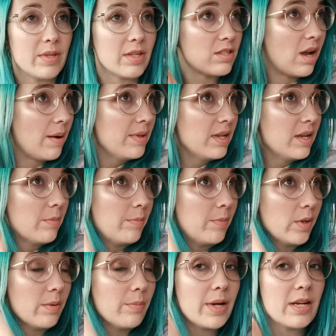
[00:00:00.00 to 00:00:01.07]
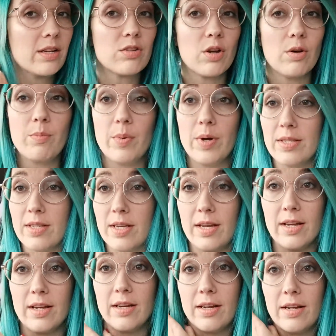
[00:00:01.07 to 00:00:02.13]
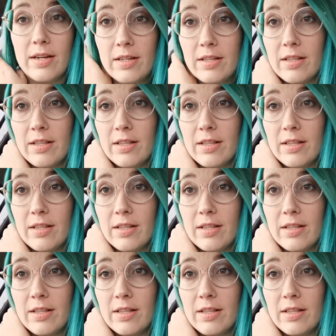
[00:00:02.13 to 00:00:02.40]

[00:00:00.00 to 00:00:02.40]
this time of the year, with it being so busy,